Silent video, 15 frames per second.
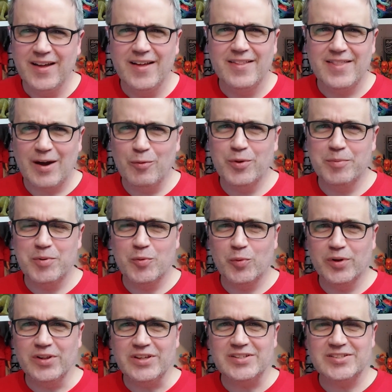That would have been
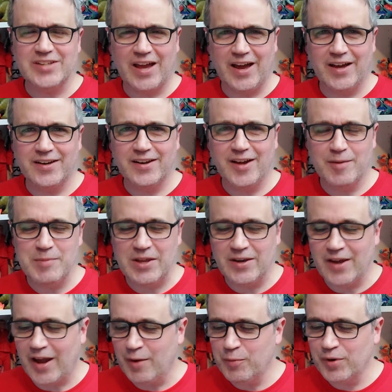really sad. I mean,
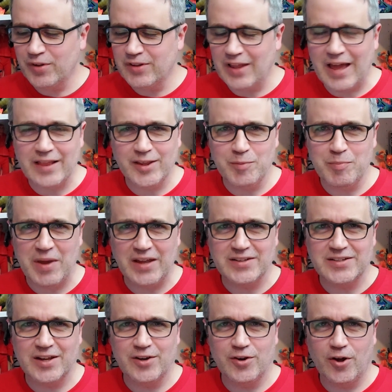I would have gladly paid
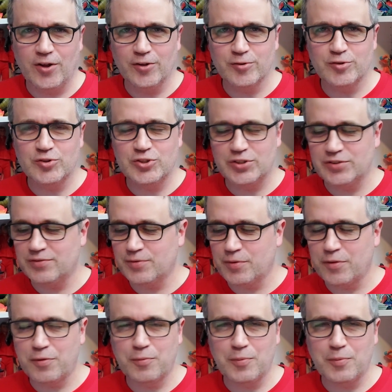$10 just for the 3